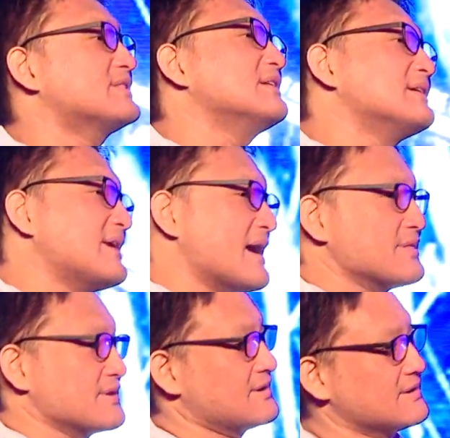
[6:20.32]

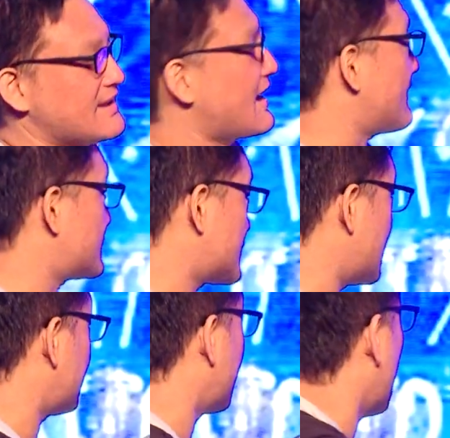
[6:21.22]
together, they have
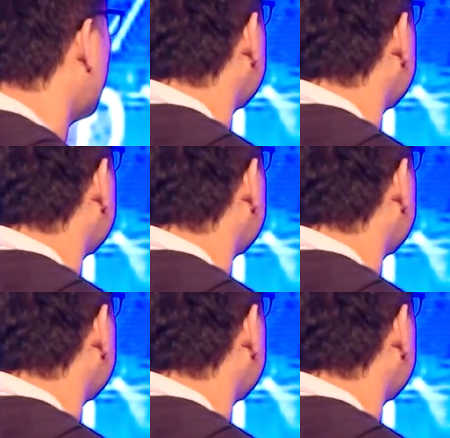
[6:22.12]
transformed